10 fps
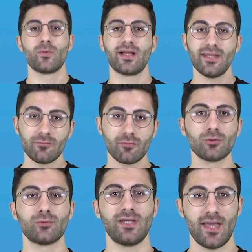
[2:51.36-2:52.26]
We can now
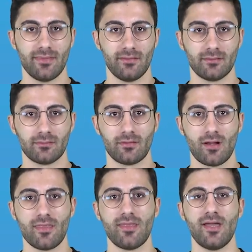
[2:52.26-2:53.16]
follow together
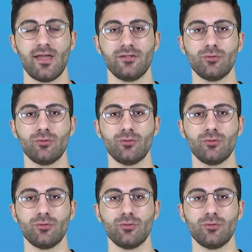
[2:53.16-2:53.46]
the